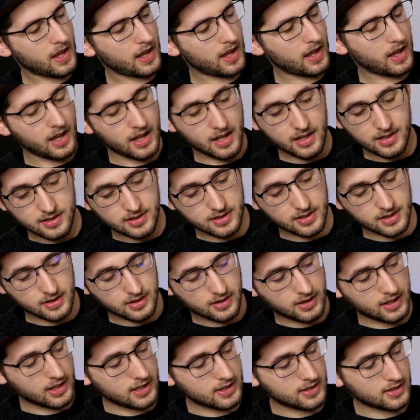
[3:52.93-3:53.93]
and
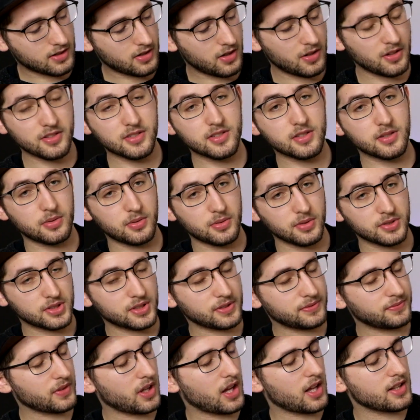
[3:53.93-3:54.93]
these contours
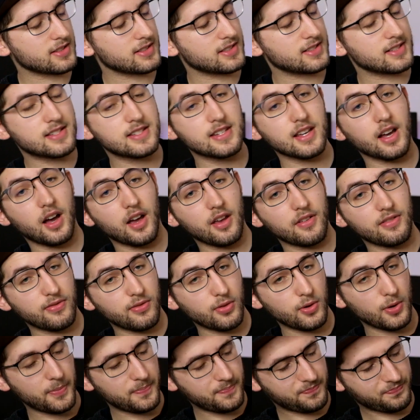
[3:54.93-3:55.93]
are to die
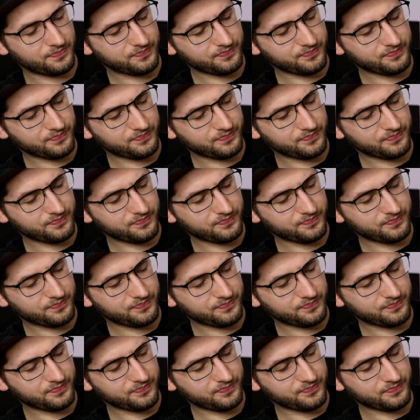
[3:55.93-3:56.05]
for.